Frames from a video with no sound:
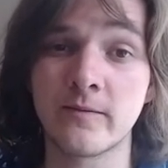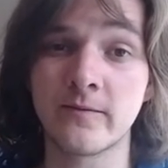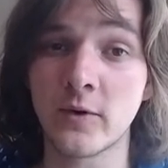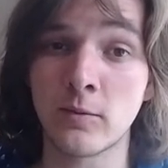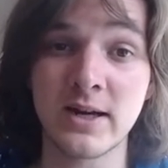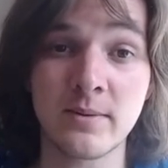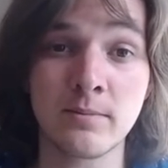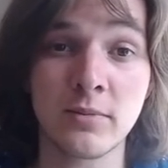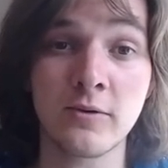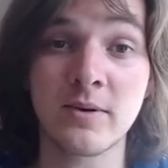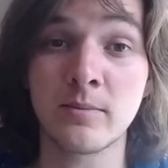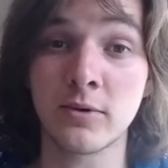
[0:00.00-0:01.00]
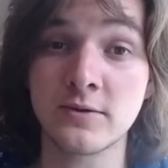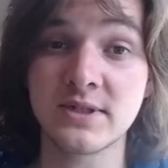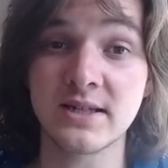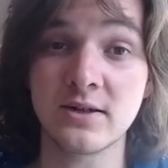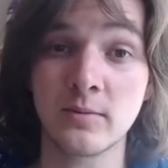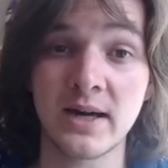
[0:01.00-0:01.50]
the red and blue
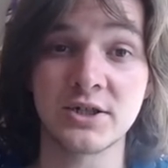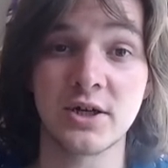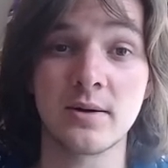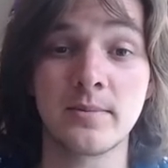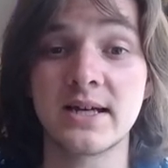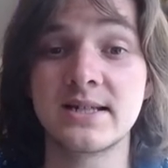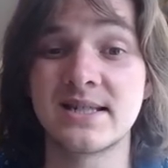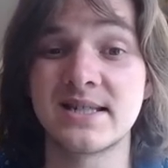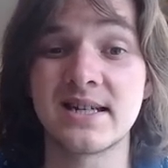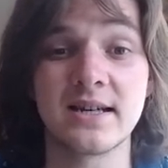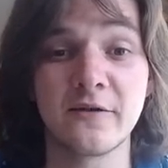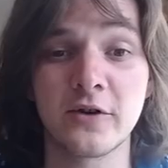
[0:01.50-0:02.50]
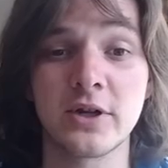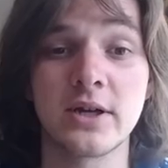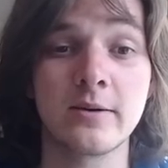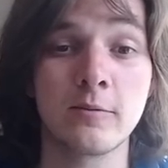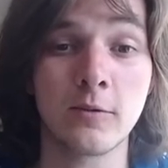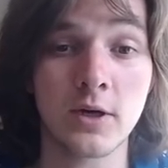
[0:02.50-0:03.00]
steel matchup is
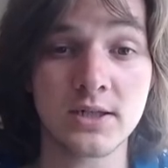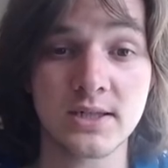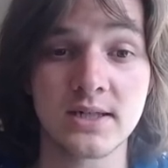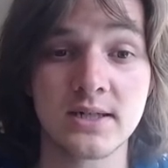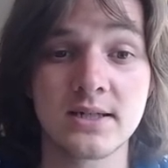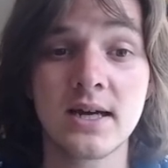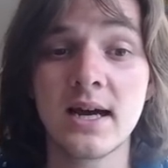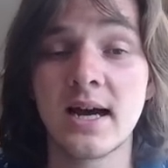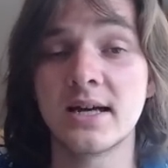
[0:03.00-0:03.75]
significantly worsened,